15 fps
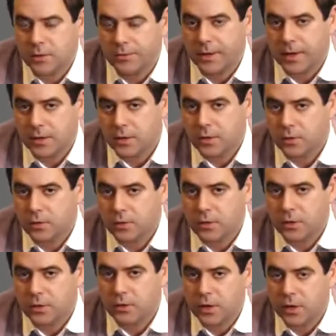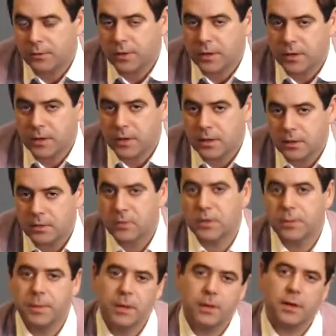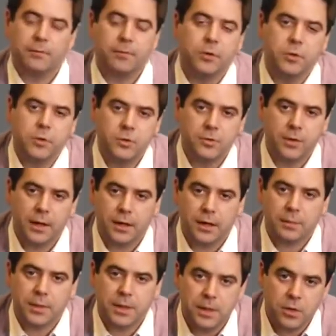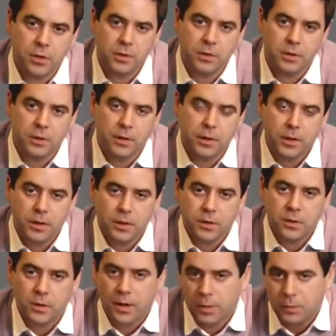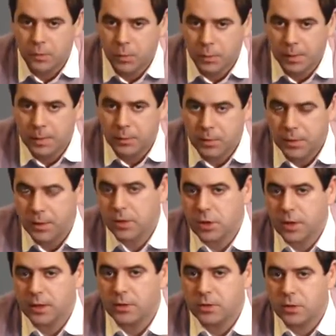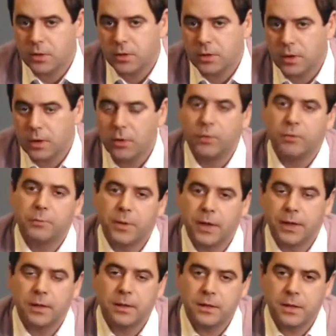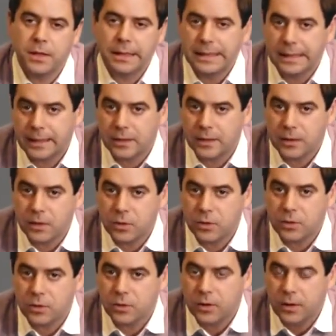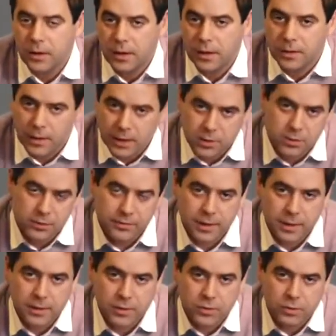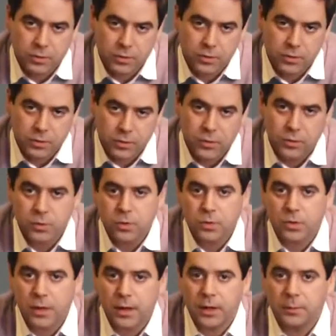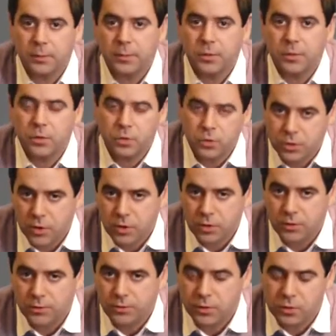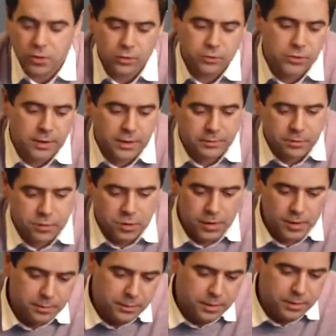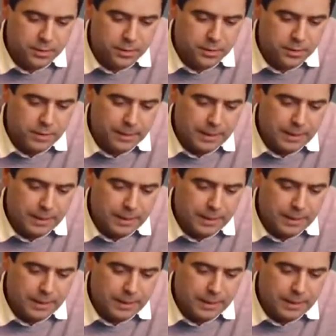extra fat stores are generally considered to be an evolutionary adaptation to help women with the challenges of pregnancy and lactation. The extra fat stores are used to help nutrition for children after childbirth.